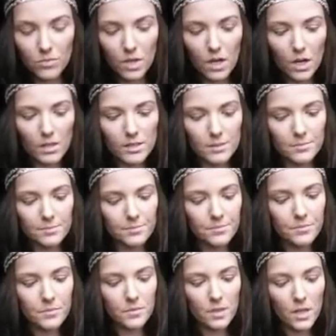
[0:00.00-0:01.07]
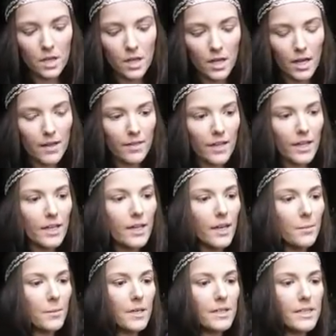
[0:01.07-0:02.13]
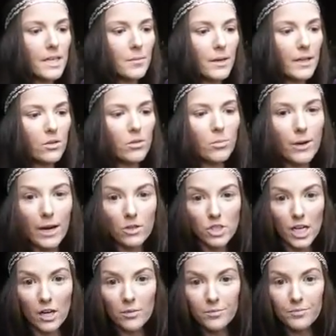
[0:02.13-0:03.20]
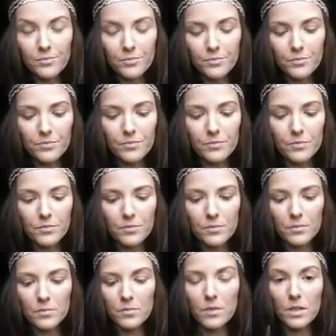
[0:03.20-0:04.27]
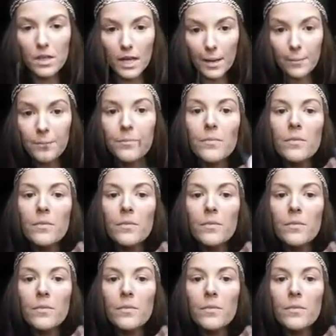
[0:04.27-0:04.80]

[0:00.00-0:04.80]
Awesome. And then I'm going to take my little brow gel, okay,